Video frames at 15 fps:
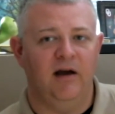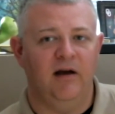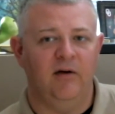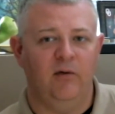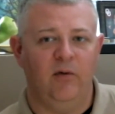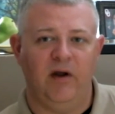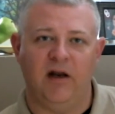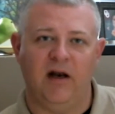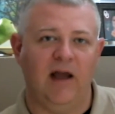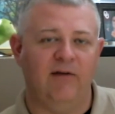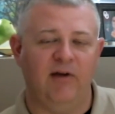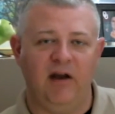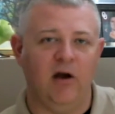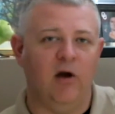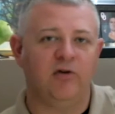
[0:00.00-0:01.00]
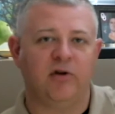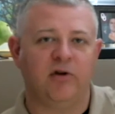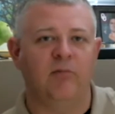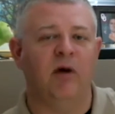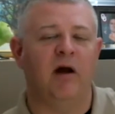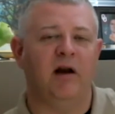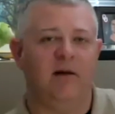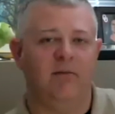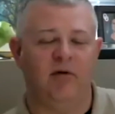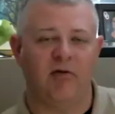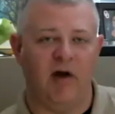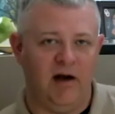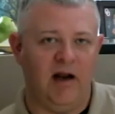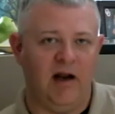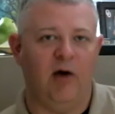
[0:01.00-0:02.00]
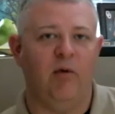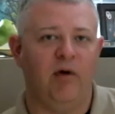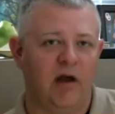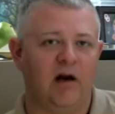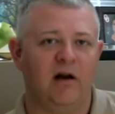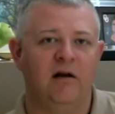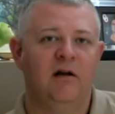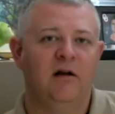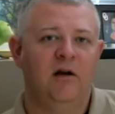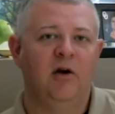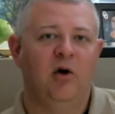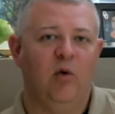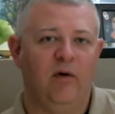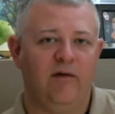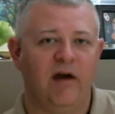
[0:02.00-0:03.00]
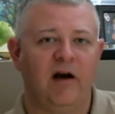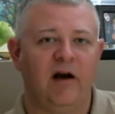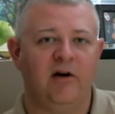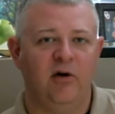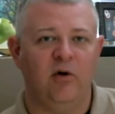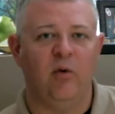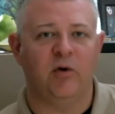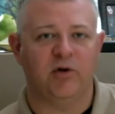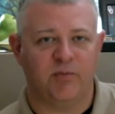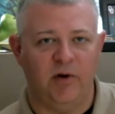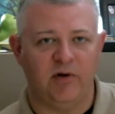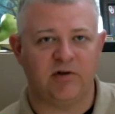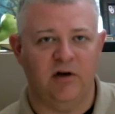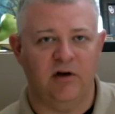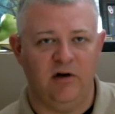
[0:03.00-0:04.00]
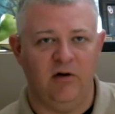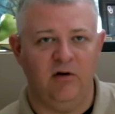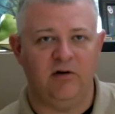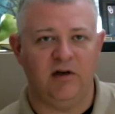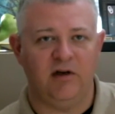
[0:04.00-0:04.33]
We can have egos on Monday, but right now we've got to do what we're supposed to do